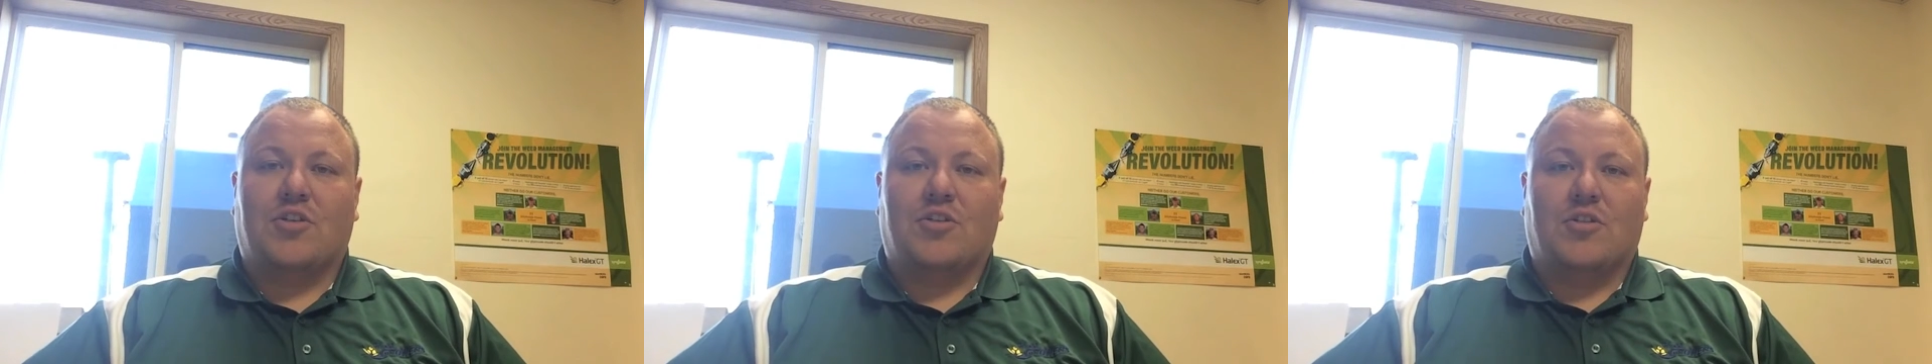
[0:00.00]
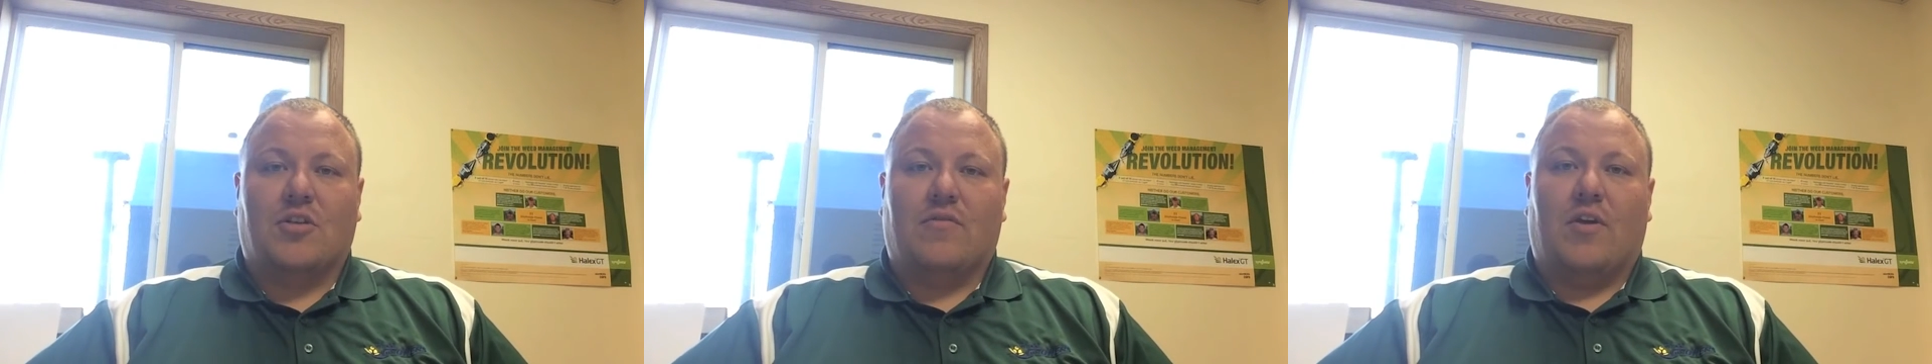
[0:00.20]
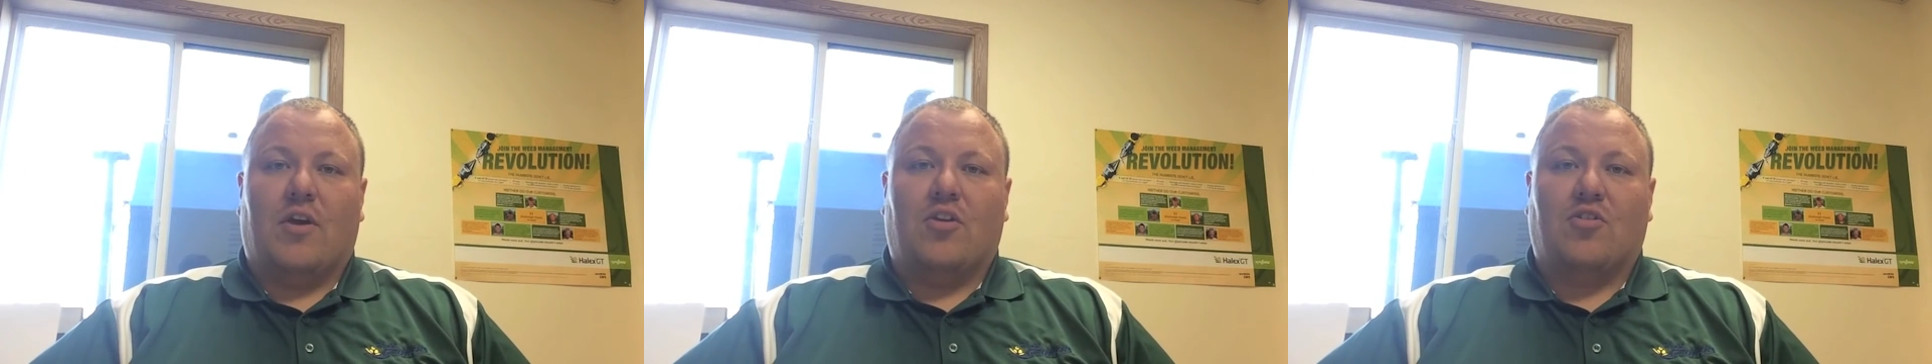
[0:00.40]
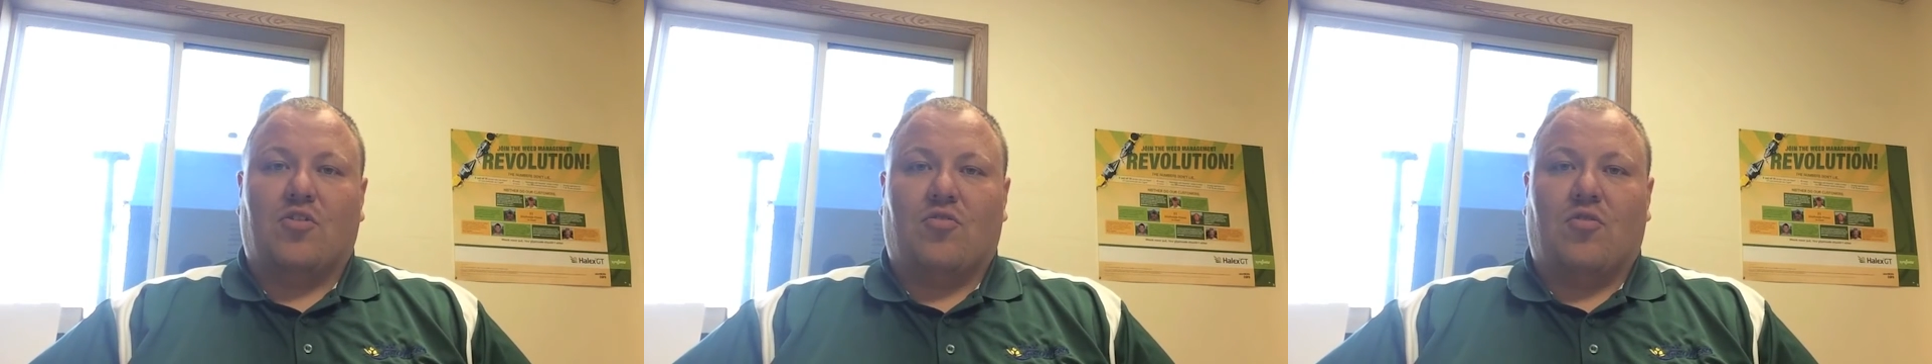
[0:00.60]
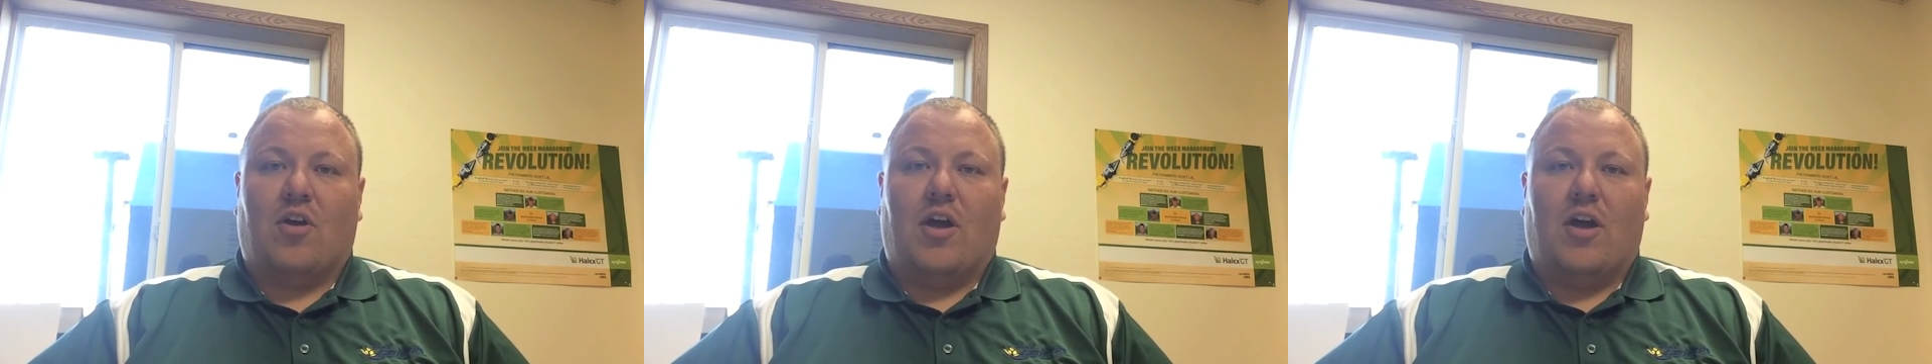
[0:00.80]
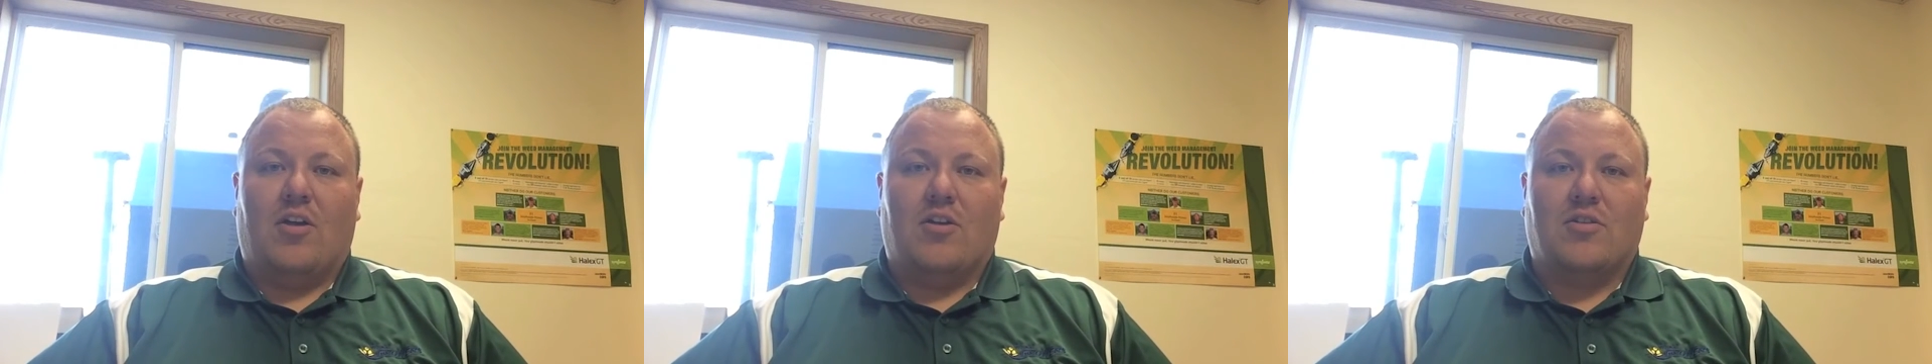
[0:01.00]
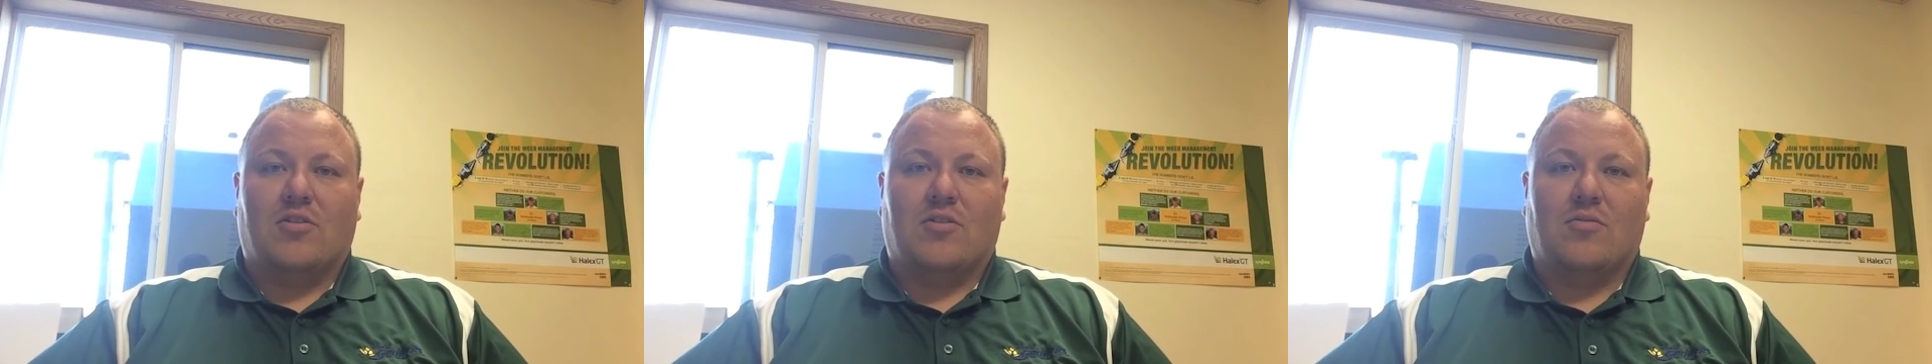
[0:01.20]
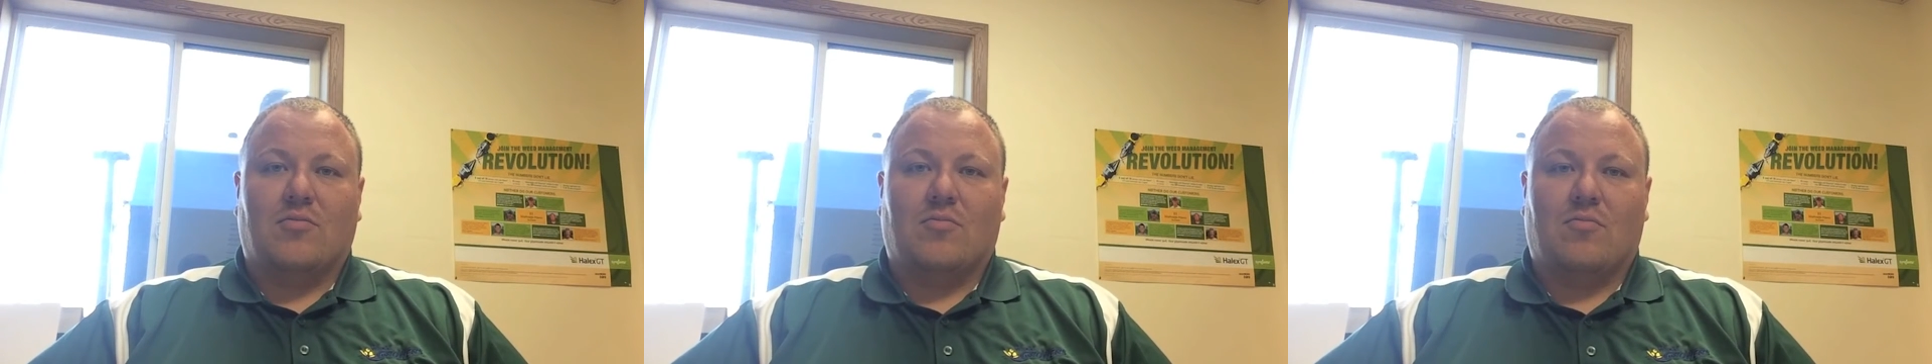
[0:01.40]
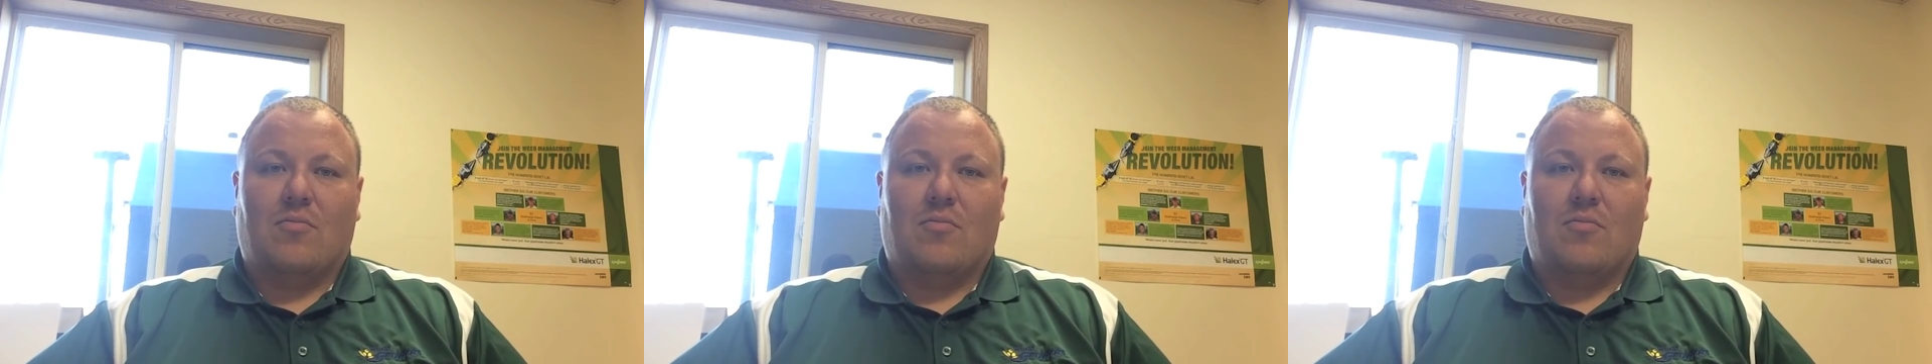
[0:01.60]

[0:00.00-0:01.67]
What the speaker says: year's innovation trials,